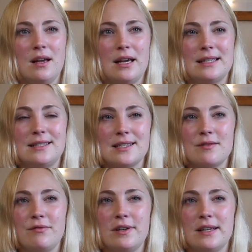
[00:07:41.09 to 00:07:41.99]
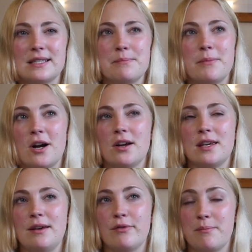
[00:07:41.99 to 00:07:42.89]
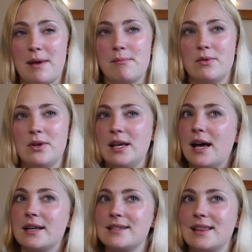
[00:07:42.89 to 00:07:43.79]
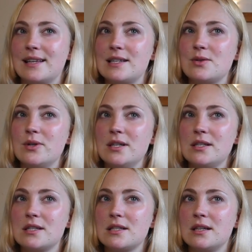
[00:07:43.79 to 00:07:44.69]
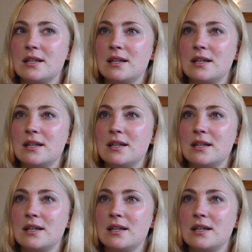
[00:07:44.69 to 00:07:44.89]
It doesn't feel as murky from memory as the Lindors.